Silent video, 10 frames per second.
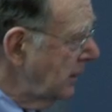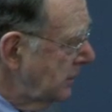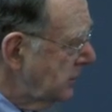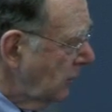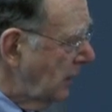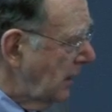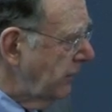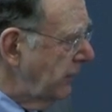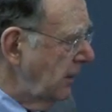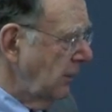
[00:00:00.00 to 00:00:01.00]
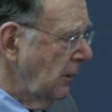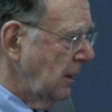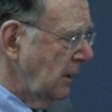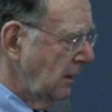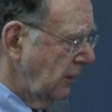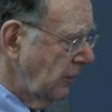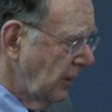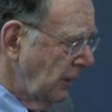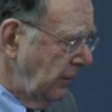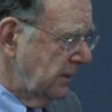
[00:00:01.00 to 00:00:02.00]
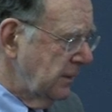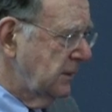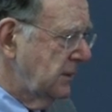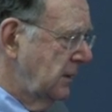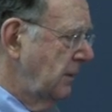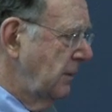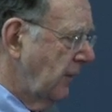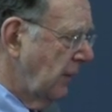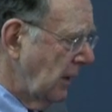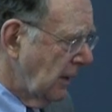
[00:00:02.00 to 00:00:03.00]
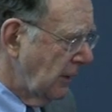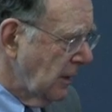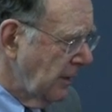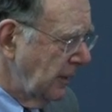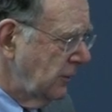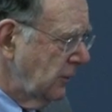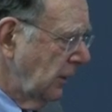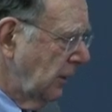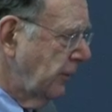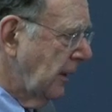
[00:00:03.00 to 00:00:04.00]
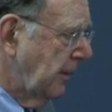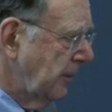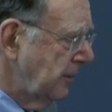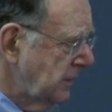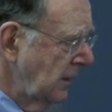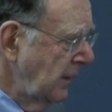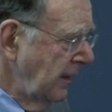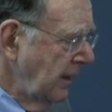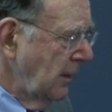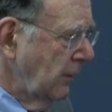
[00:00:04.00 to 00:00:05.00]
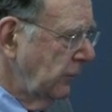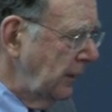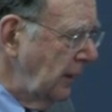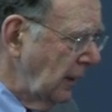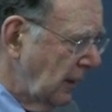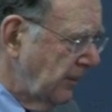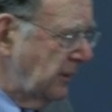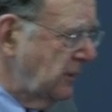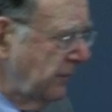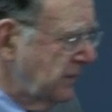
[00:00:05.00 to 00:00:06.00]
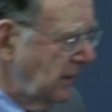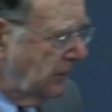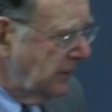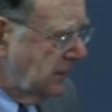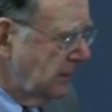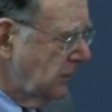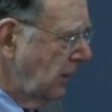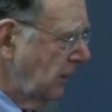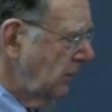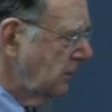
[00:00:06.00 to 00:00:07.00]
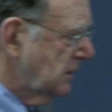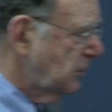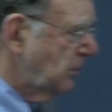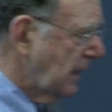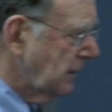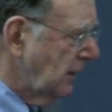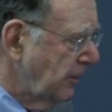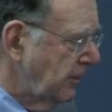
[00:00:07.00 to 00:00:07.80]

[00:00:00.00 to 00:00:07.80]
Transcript: So you have here another one of these very hard combinatorial problems of looking at a bunch of sequences where you suspect that a